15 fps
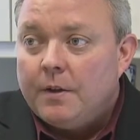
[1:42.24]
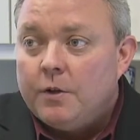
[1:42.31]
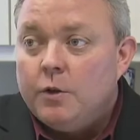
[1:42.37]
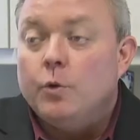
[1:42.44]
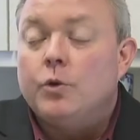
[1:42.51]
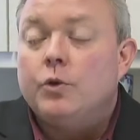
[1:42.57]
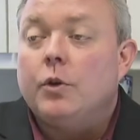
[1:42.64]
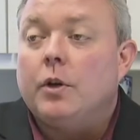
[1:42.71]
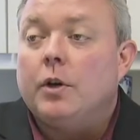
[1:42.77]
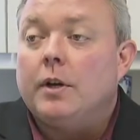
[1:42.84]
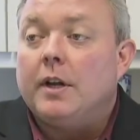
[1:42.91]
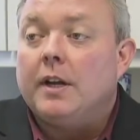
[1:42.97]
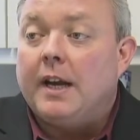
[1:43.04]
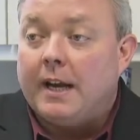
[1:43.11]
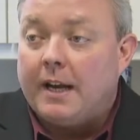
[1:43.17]
You
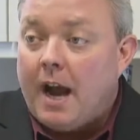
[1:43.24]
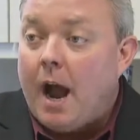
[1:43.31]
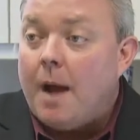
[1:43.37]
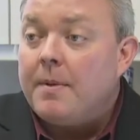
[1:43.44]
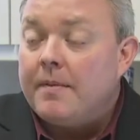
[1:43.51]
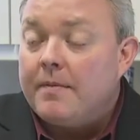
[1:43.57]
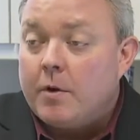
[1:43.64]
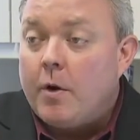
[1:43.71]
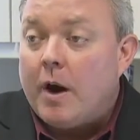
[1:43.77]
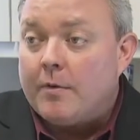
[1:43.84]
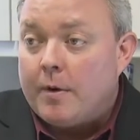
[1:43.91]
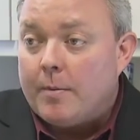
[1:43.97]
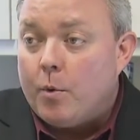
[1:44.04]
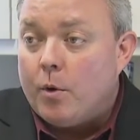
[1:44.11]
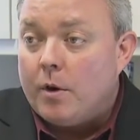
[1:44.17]
should get a copy of a credit
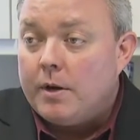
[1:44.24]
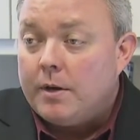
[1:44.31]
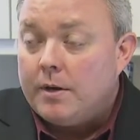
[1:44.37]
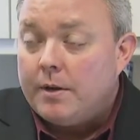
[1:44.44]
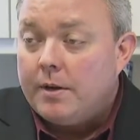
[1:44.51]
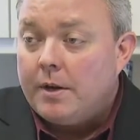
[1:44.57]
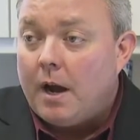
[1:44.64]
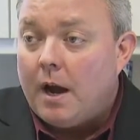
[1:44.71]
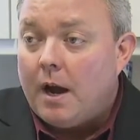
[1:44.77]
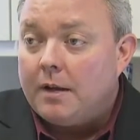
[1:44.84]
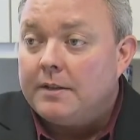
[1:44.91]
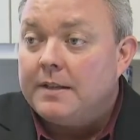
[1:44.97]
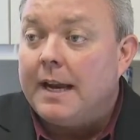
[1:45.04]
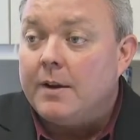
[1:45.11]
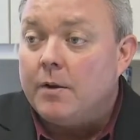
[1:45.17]
report.
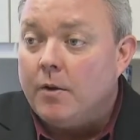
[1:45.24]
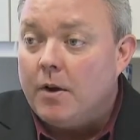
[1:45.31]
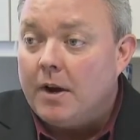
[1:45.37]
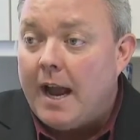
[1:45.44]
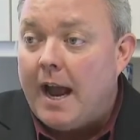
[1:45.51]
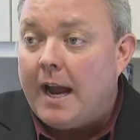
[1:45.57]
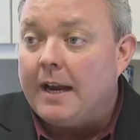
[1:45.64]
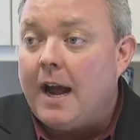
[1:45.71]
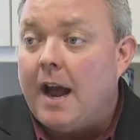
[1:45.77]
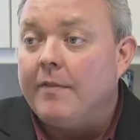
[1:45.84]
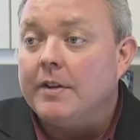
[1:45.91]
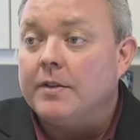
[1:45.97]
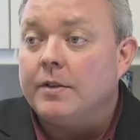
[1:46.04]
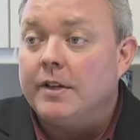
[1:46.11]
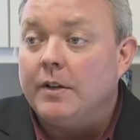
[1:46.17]
Take a look at it.
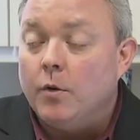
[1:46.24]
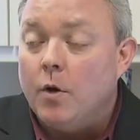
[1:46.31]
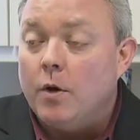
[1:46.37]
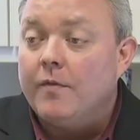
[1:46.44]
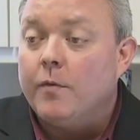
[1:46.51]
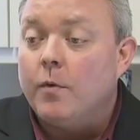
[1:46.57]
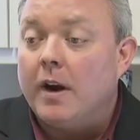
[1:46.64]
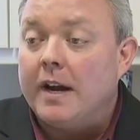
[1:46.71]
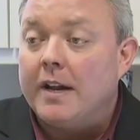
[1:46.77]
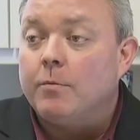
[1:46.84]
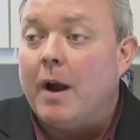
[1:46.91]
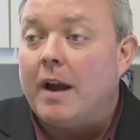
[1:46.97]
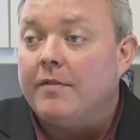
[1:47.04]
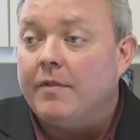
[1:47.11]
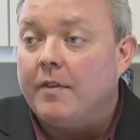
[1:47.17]
Obviously, look for any
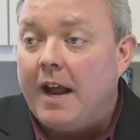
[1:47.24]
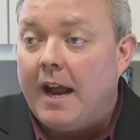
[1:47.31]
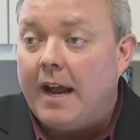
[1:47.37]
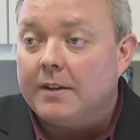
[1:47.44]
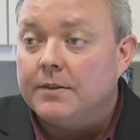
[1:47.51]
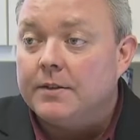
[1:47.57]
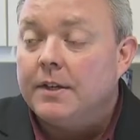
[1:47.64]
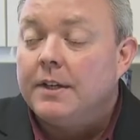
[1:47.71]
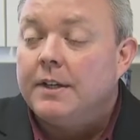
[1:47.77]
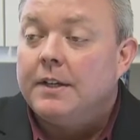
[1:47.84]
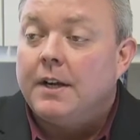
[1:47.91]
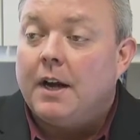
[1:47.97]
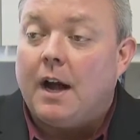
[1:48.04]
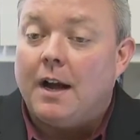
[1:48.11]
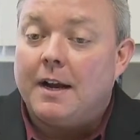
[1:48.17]
red flags,
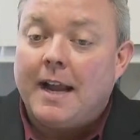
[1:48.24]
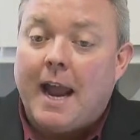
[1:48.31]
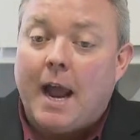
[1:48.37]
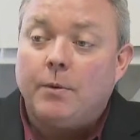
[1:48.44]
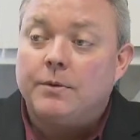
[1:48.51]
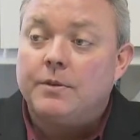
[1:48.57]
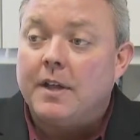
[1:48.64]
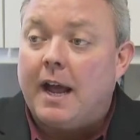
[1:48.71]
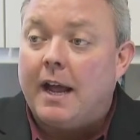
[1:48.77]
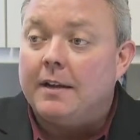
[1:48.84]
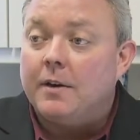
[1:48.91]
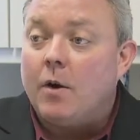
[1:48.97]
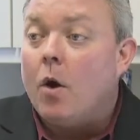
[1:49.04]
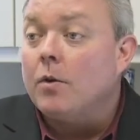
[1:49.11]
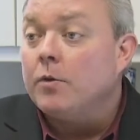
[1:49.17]
accounts that
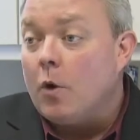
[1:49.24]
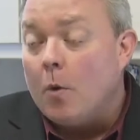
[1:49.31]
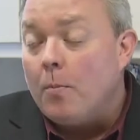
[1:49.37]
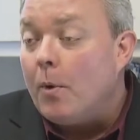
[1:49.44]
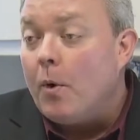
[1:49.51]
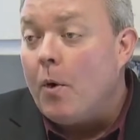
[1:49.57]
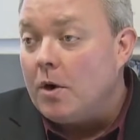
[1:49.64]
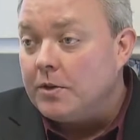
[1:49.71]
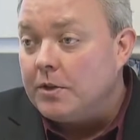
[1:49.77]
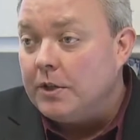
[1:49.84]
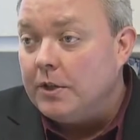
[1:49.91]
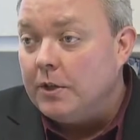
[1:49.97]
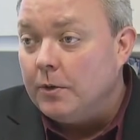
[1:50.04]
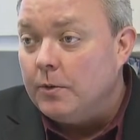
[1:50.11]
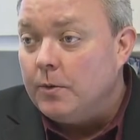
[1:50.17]
don't belong to
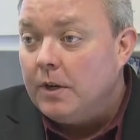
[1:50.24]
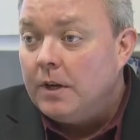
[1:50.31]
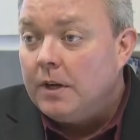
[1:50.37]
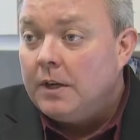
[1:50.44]
you,